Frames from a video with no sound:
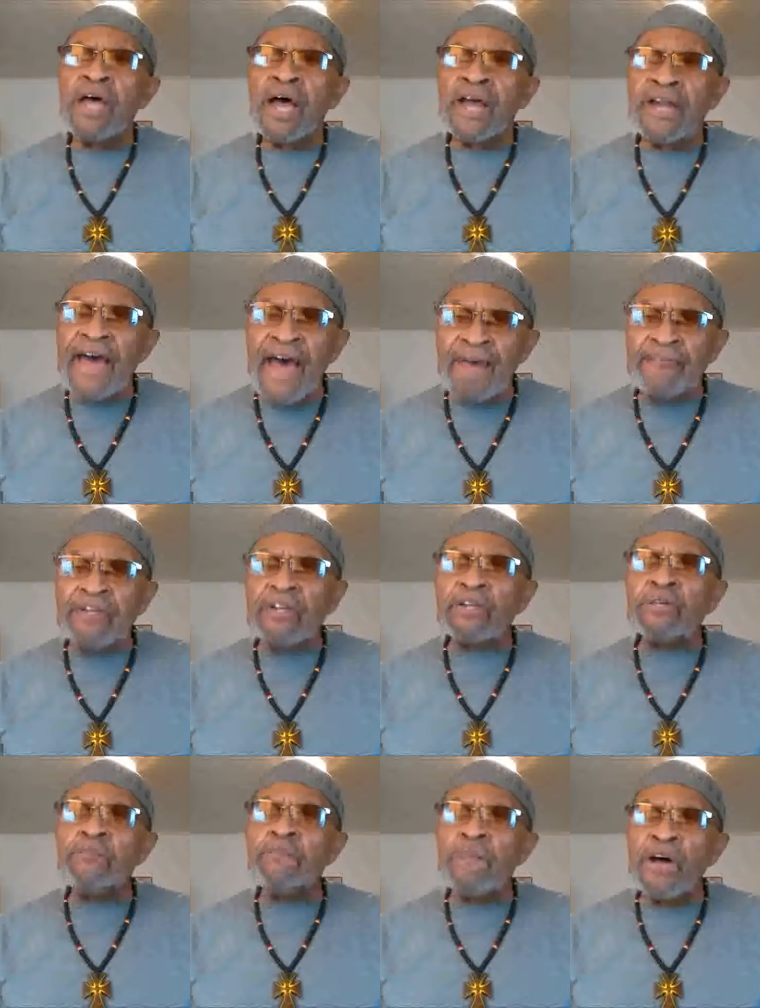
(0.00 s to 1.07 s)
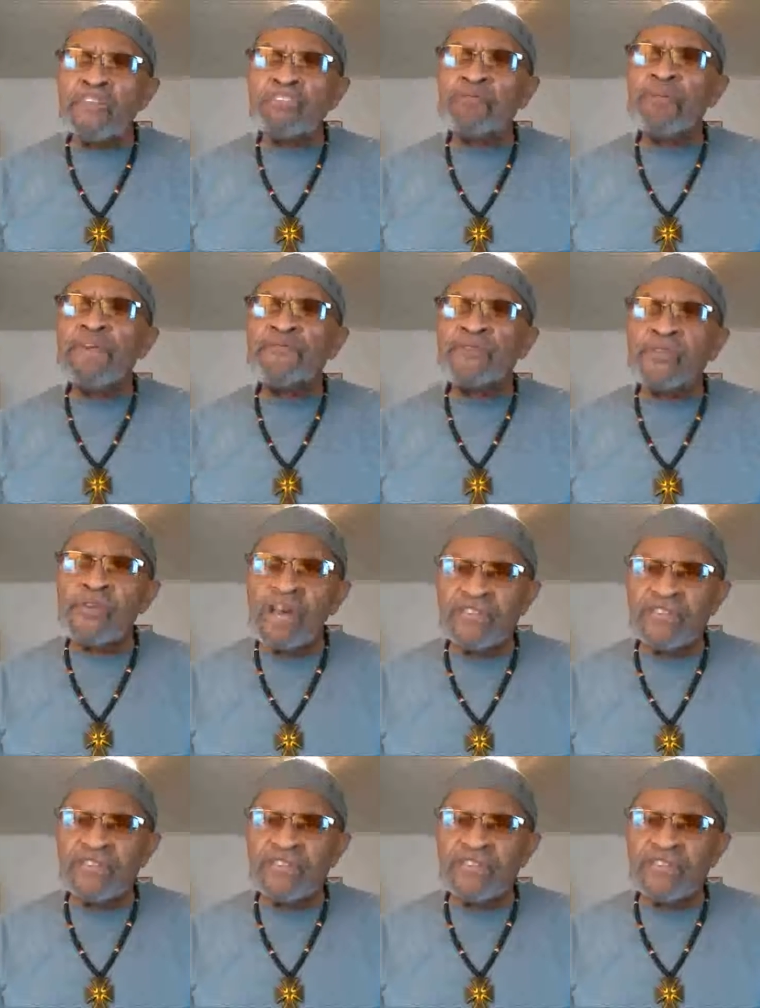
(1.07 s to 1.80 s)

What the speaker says: And Africa must be for